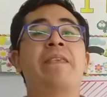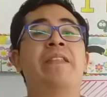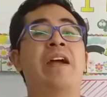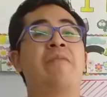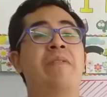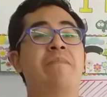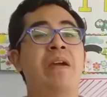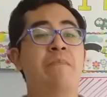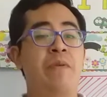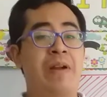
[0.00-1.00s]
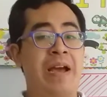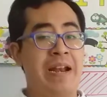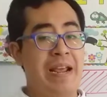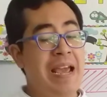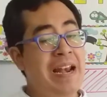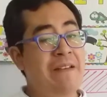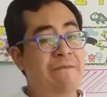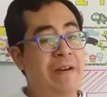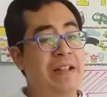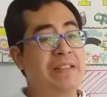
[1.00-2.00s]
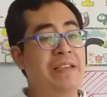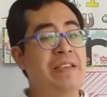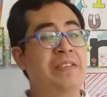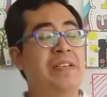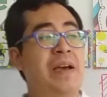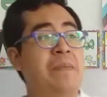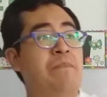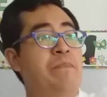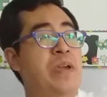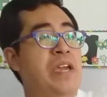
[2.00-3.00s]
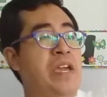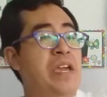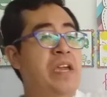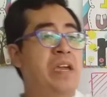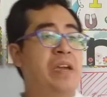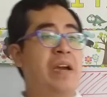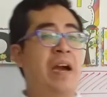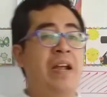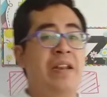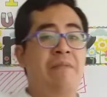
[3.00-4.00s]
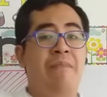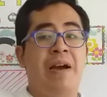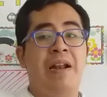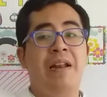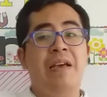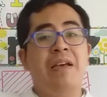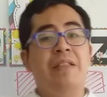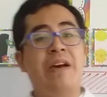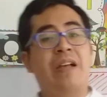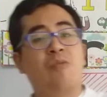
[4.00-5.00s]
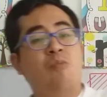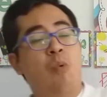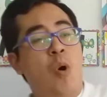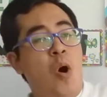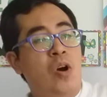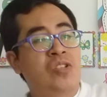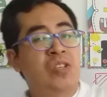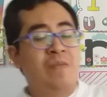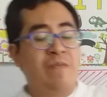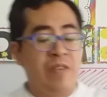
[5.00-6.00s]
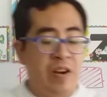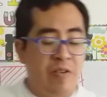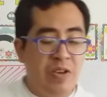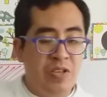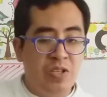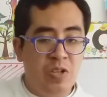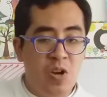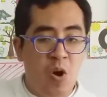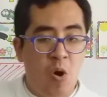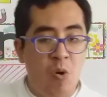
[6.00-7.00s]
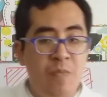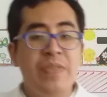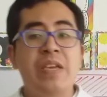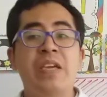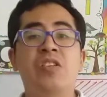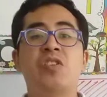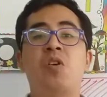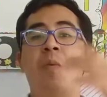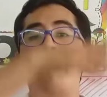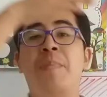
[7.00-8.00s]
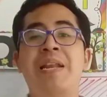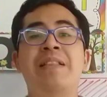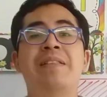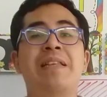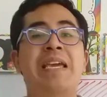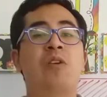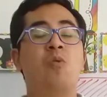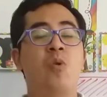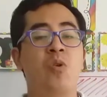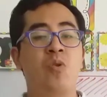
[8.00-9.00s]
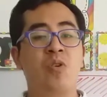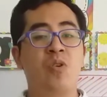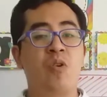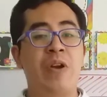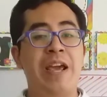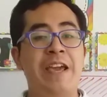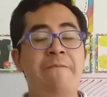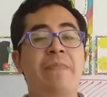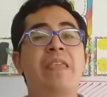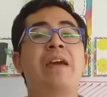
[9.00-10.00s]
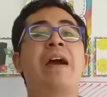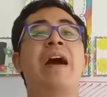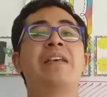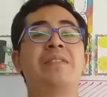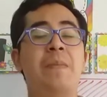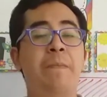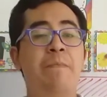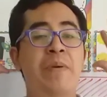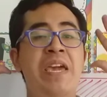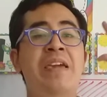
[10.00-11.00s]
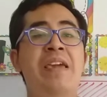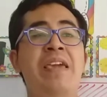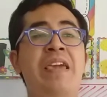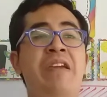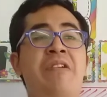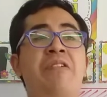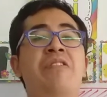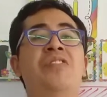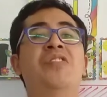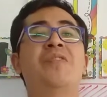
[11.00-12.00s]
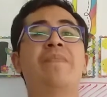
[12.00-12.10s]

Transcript: Now remember, an elephant is a big animal that walks very slow, is completely color gray, has big ears,